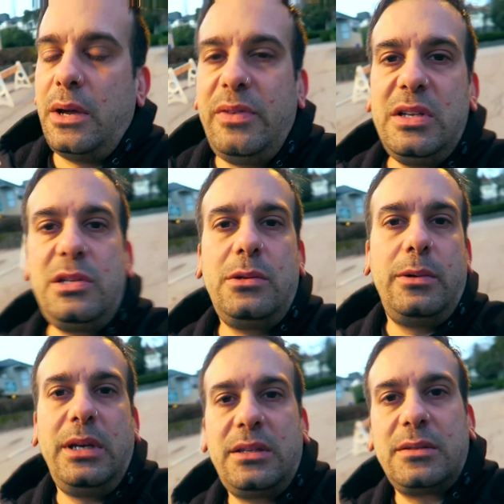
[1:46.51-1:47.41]
every two
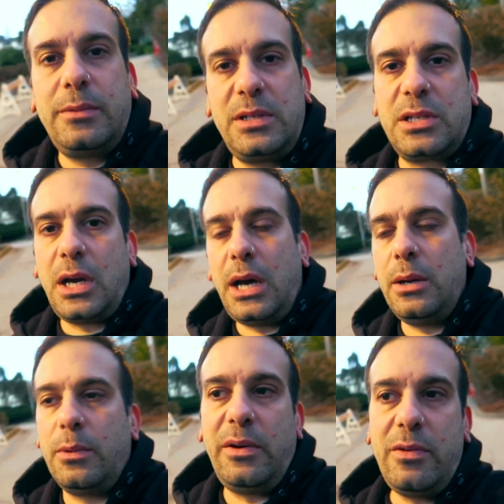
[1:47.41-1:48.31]
weeks. We
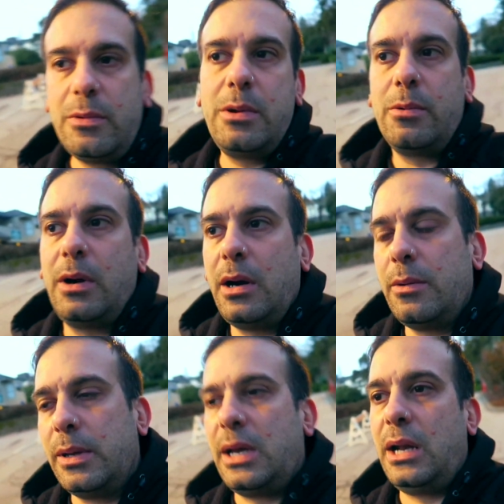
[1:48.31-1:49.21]
shot wherever we were.
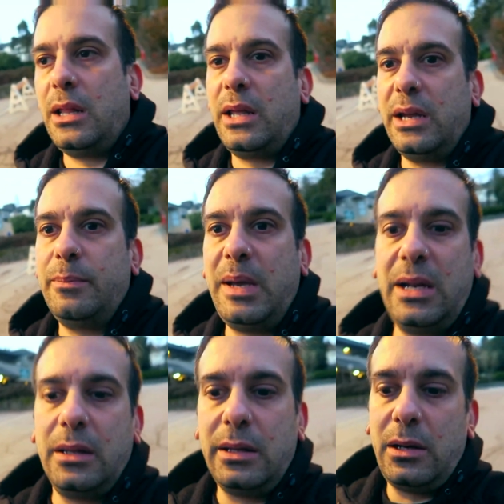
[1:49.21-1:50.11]
We kind of like
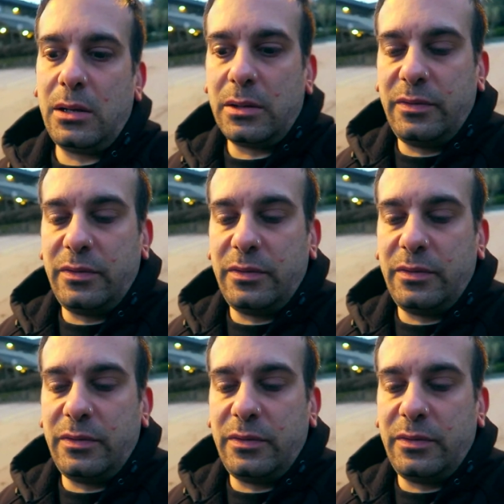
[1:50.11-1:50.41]
made a little